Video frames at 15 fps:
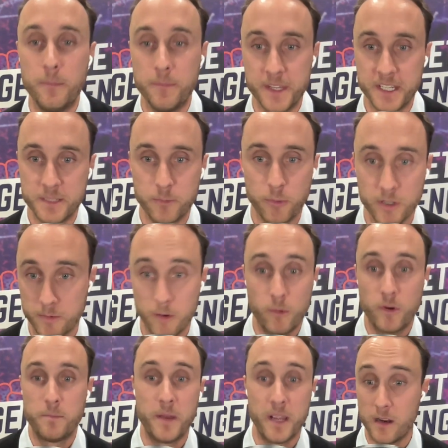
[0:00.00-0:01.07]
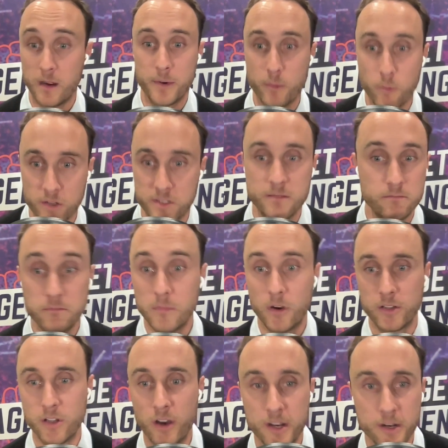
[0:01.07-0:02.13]
these sports by being able to watch them
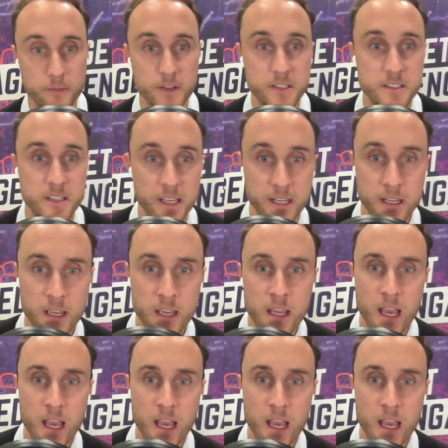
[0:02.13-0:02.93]
online, obviously.